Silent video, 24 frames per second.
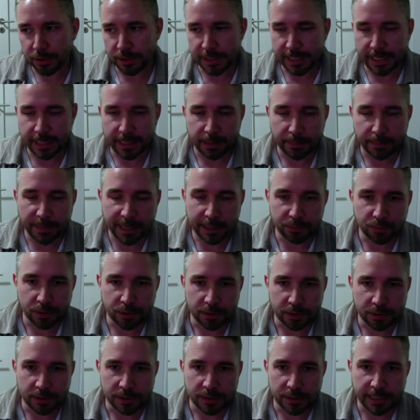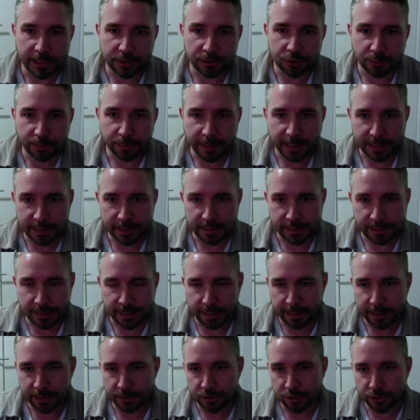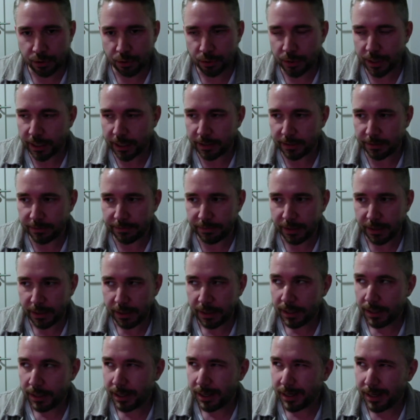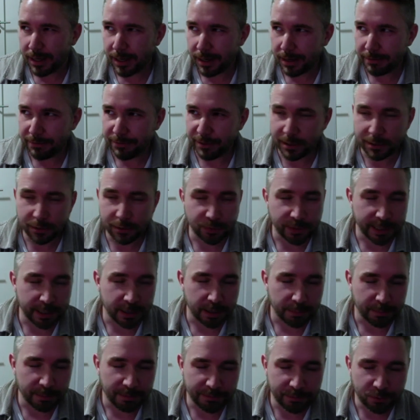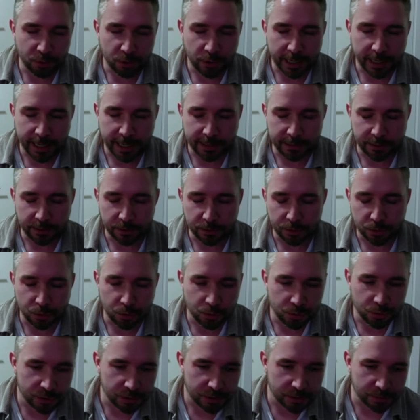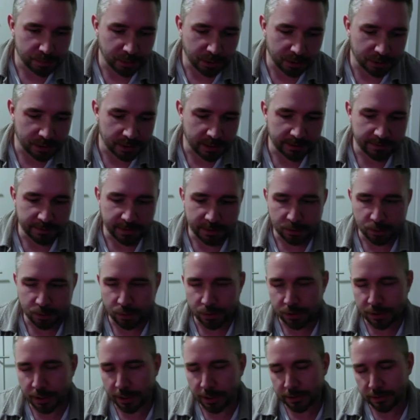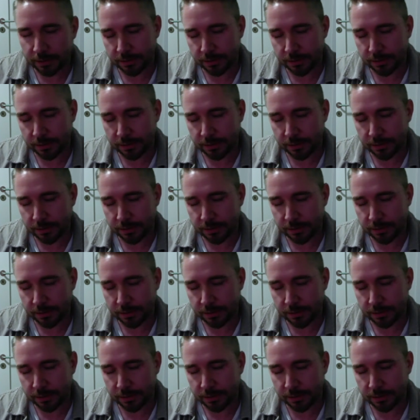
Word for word: and the bad ones intermixed, and there's no kind of uh, filtering on beforehand on who's positive and who's not.